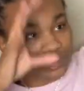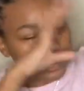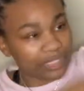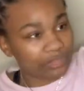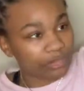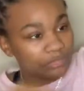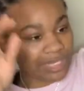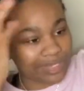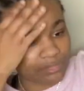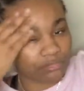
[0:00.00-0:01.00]
I thought it would,
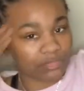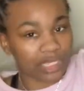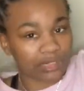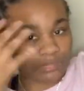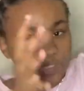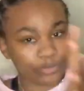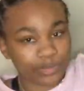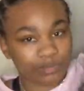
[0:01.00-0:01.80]
like, kind of help it.